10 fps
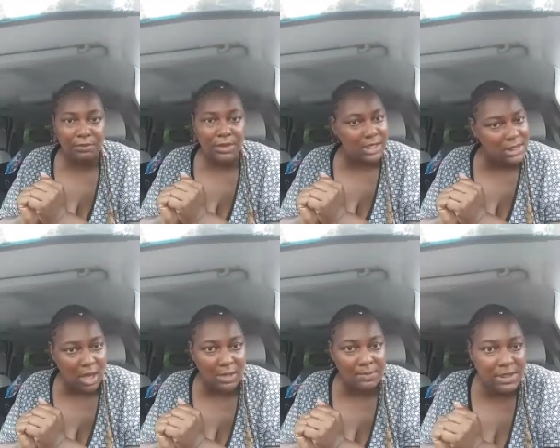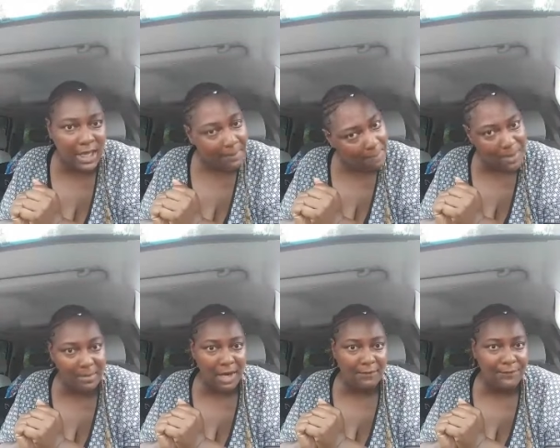That's all I'm saying. I'm a
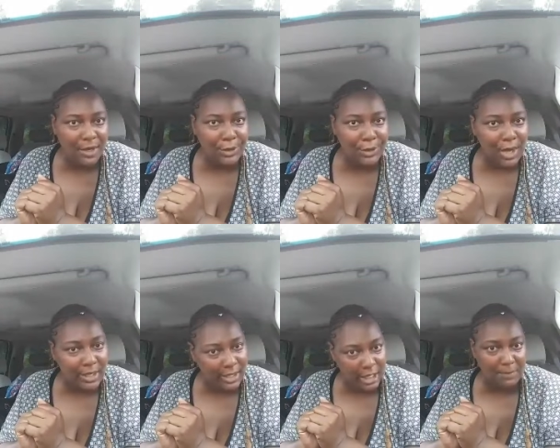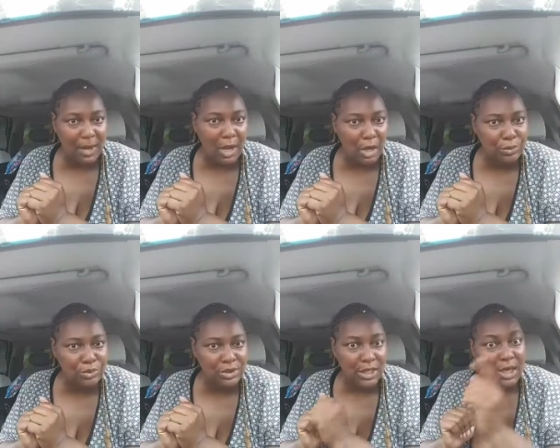big motherfucker girl. I can handle my own
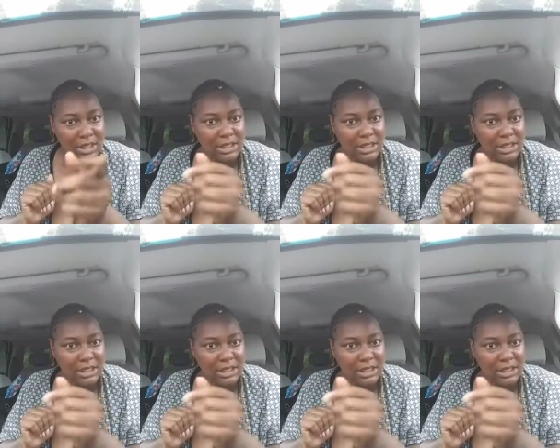shit.